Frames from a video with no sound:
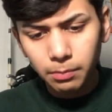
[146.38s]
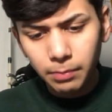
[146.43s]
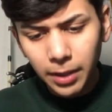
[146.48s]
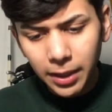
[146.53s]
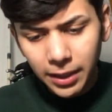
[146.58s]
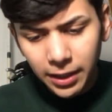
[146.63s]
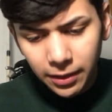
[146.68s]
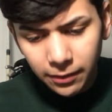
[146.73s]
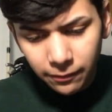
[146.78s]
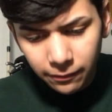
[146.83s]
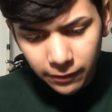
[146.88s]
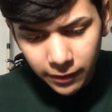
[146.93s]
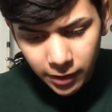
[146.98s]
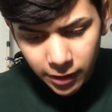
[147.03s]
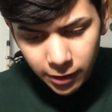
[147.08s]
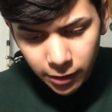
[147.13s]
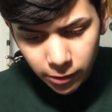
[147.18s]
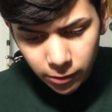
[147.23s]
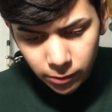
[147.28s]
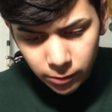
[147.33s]
making
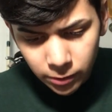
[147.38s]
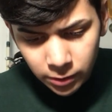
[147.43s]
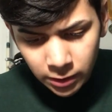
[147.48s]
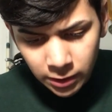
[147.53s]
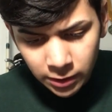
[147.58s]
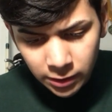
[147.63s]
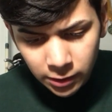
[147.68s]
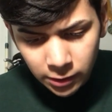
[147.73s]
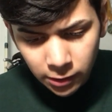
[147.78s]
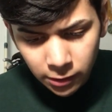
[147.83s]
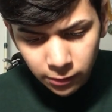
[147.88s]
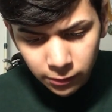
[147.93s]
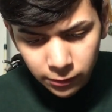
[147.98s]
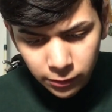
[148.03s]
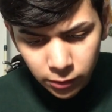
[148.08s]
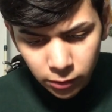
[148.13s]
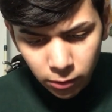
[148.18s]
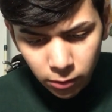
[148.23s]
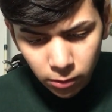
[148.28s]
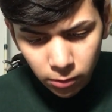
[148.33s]
videos and stuff,
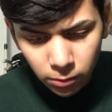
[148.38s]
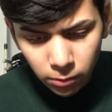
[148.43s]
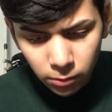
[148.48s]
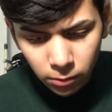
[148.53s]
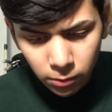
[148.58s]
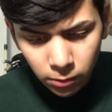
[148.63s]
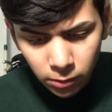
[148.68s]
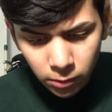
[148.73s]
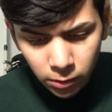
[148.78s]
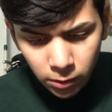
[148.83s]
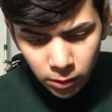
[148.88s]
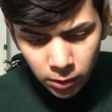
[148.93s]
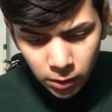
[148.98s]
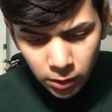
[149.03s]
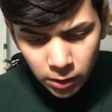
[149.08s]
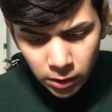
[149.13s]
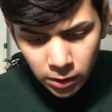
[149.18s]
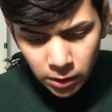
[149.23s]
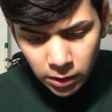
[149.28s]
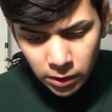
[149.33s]
so
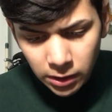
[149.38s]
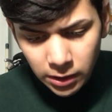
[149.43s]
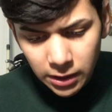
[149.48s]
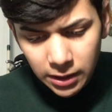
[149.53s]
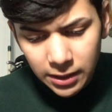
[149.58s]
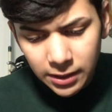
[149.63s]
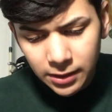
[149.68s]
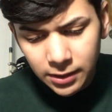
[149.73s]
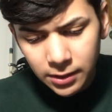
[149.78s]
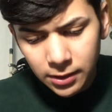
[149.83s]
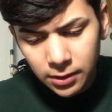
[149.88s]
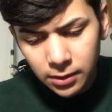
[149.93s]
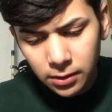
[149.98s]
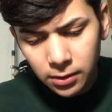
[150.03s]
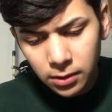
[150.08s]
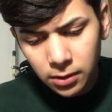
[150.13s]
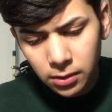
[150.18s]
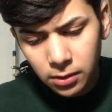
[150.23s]
just